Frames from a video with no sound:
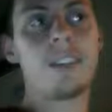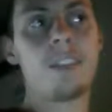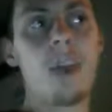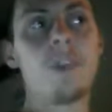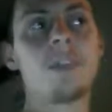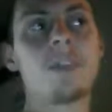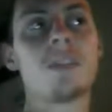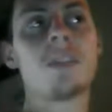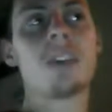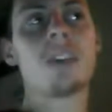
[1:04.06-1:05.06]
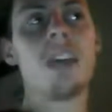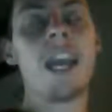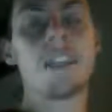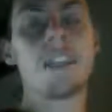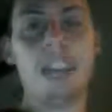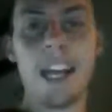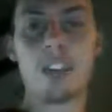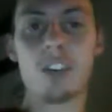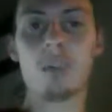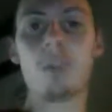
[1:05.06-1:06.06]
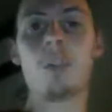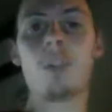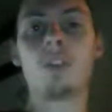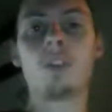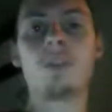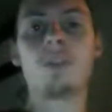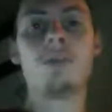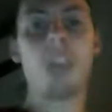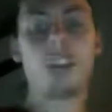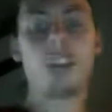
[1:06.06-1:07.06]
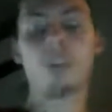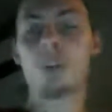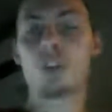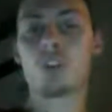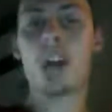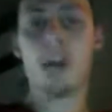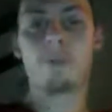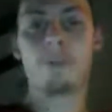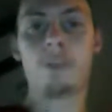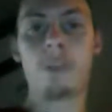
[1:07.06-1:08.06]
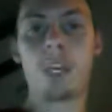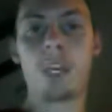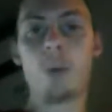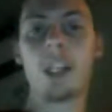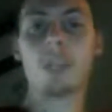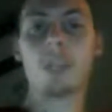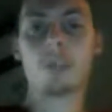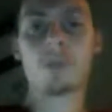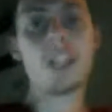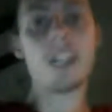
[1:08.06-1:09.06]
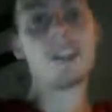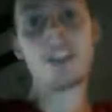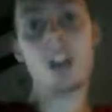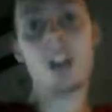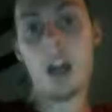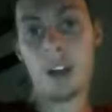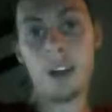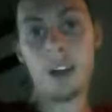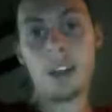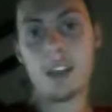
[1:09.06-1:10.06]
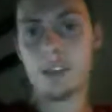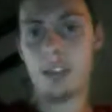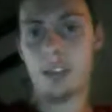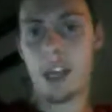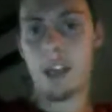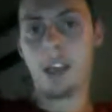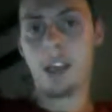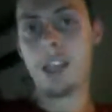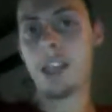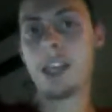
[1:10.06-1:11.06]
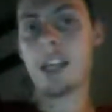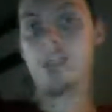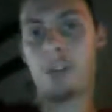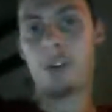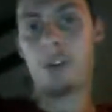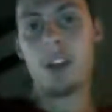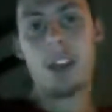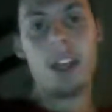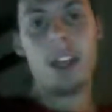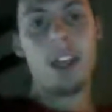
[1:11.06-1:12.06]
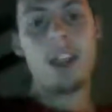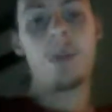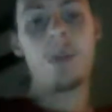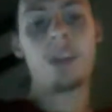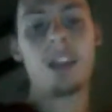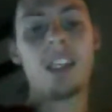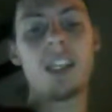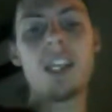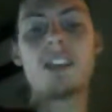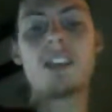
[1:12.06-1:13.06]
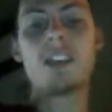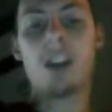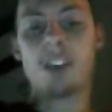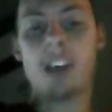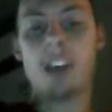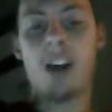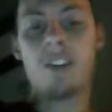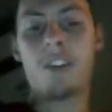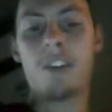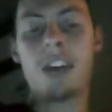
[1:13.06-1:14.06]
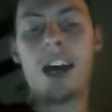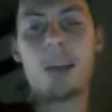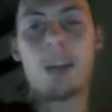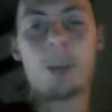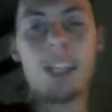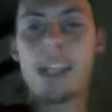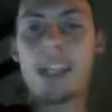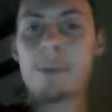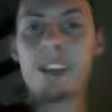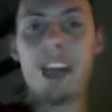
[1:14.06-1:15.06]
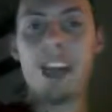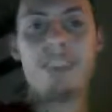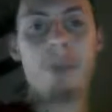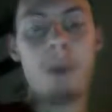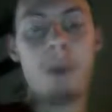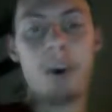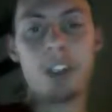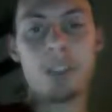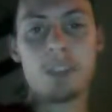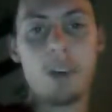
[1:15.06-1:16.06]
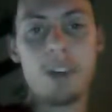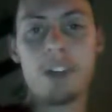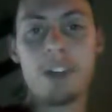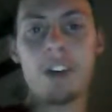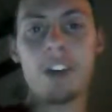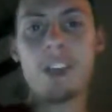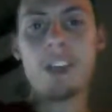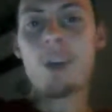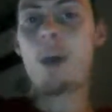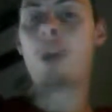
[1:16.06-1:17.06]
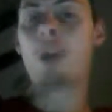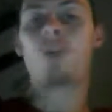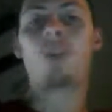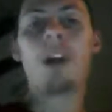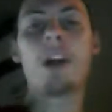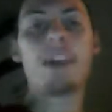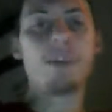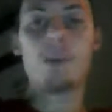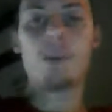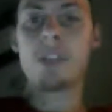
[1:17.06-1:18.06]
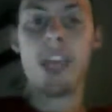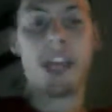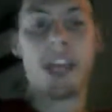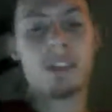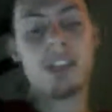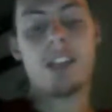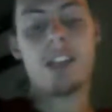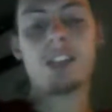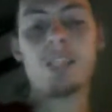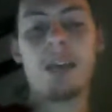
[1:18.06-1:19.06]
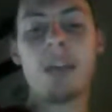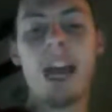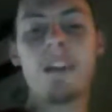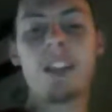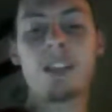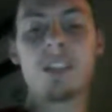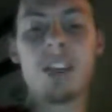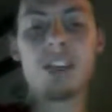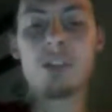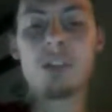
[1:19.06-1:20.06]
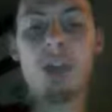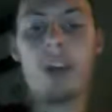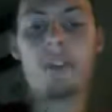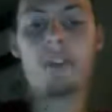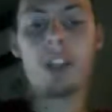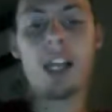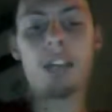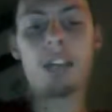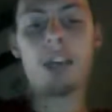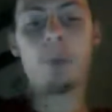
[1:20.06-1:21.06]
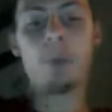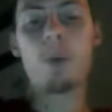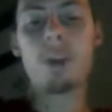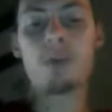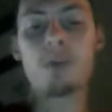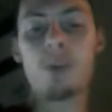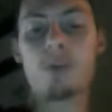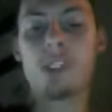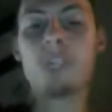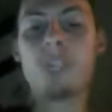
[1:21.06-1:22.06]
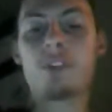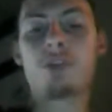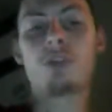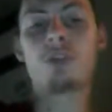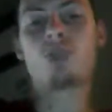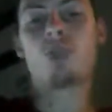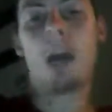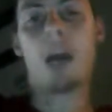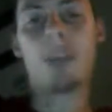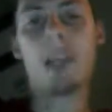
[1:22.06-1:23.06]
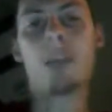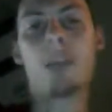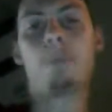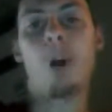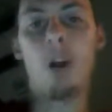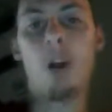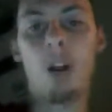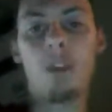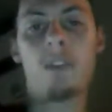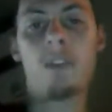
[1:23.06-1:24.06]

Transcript: that was a terrible, terrible drop from Nick Williams, who Tennessee cut yesterday in the end zone. That was an easy touchdown on a play kept alive by Marcus Mariota, went right through his hands. Tennessee's been having this issue now for the last couple weeks with receivers dropping the ball.